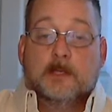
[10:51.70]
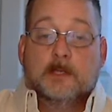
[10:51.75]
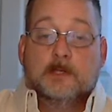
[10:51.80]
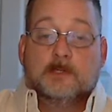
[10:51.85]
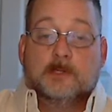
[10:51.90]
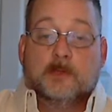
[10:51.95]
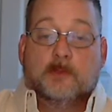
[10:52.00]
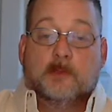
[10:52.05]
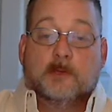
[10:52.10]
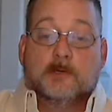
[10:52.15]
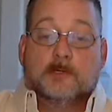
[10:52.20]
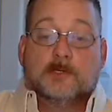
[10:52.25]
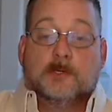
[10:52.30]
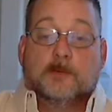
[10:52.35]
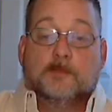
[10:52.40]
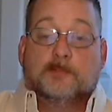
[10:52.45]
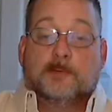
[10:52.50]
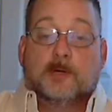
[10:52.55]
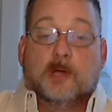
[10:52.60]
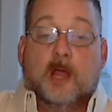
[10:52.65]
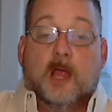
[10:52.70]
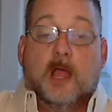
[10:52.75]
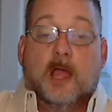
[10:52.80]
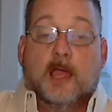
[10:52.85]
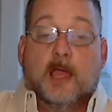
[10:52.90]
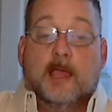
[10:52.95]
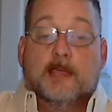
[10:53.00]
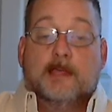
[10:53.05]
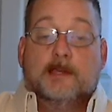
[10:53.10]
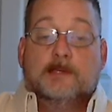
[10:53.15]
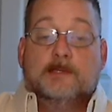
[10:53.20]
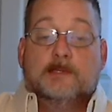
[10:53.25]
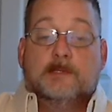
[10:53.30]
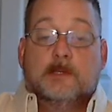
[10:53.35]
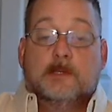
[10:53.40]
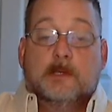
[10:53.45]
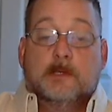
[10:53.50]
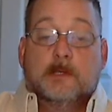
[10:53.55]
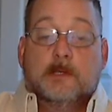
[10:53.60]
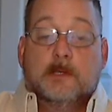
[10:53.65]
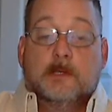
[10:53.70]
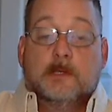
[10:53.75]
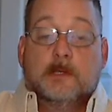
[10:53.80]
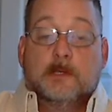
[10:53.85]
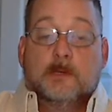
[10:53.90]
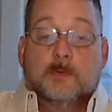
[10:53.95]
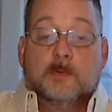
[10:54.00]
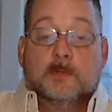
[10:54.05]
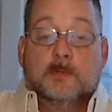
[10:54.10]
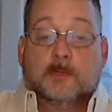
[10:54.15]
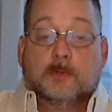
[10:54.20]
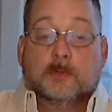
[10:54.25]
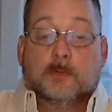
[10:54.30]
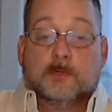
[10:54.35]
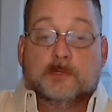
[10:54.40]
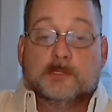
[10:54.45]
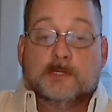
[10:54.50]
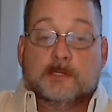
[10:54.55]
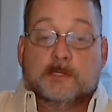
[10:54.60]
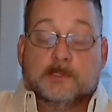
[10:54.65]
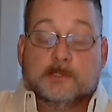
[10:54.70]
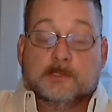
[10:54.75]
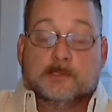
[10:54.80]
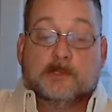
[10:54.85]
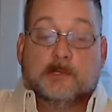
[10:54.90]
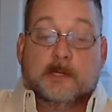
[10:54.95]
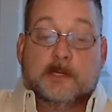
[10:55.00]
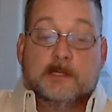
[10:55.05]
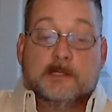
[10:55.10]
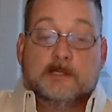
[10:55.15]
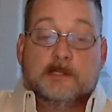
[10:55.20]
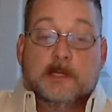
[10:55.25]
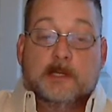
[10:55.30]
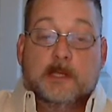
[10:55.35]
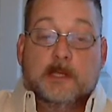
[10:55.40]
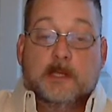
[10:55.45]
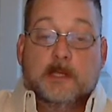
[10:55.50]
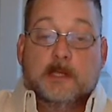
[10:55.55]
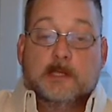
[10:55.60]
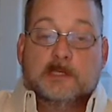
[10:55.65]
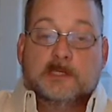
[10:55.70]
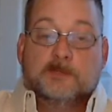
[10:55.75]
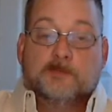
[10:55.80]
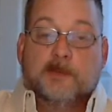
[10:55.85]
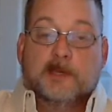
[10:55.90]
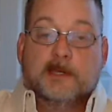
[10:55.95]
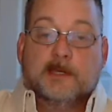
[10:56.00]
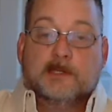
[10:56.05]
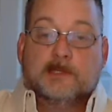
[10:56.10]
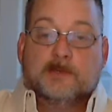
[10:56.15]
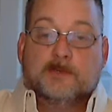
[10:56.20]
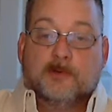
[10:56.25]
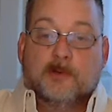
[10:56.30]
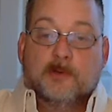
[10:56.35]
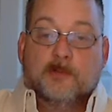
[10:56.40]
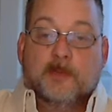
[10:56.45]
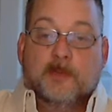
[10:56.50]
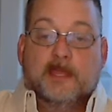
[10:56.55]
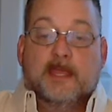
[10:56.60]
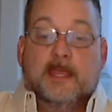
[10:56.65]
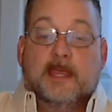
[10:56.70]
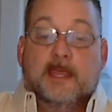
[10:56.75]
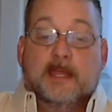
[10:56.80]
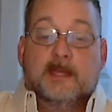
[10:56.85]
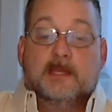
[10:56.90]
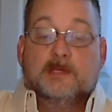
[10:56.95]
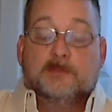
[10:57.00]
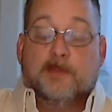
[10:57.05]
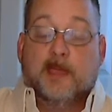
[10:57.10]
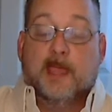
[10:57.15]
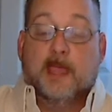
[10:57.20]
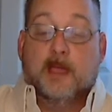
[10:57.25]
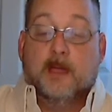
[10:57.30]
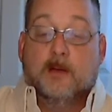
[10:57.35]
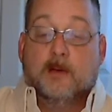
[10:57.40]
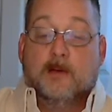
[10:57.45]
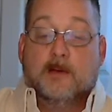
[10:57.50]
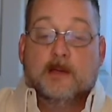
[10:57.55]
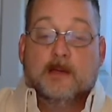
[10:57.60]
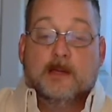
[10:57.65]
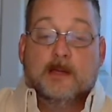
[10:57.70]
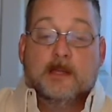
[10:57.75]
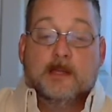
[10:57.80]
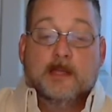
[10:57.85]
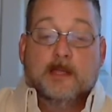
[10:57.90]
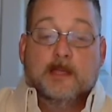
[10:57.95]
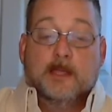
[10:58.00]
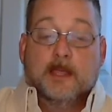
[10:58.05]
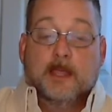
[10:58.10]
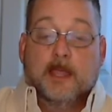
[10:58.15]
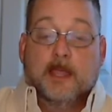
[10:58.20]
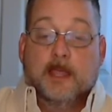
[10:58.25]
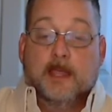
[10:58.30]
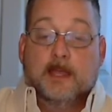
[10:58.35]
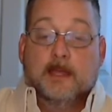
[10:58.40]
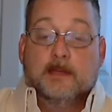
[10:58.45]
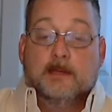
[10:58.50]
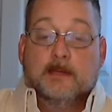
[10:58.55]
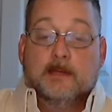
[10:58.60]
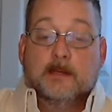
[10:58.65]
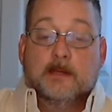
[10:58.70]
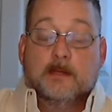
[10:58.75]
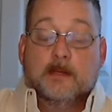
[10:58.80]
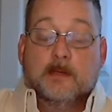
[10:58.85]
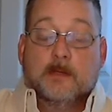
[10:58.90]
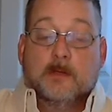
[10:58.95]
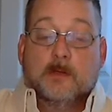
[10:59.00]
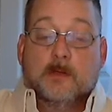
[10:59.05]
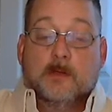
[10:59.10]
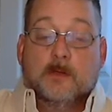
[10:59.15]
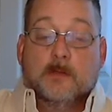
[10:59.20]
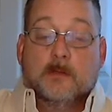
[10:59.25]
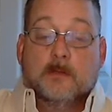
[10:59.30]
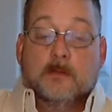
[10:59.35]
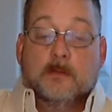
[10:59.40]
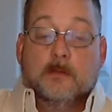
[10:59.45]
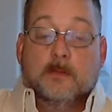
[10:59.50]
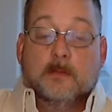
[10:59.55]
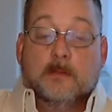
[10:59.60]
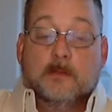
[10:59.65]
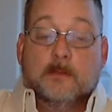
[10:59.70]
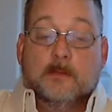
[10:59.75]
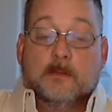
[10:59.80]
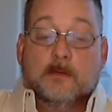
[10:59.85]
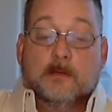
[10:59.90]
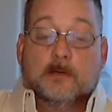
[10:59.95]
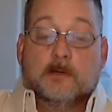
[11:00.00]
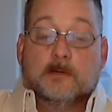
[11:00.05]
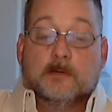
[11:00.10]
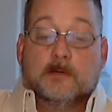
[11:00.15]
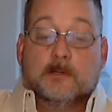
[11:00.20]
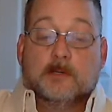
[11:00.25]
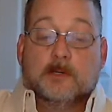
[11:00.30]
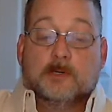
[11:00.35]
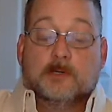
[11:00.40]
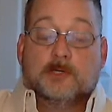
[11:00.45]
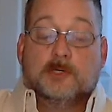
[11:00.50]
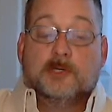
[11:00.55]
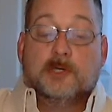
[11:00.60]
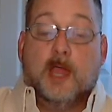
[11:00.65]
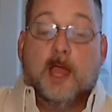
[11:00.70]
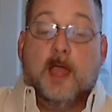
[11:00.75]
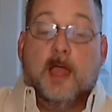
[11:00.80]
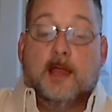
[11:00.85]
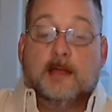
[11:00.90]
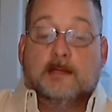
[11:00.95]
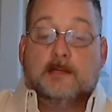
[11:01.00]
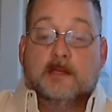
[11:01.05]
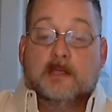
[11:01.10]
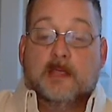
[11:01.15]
So they're surprised when the Lord Jesus Christ speaks through me in his power, and they're shocked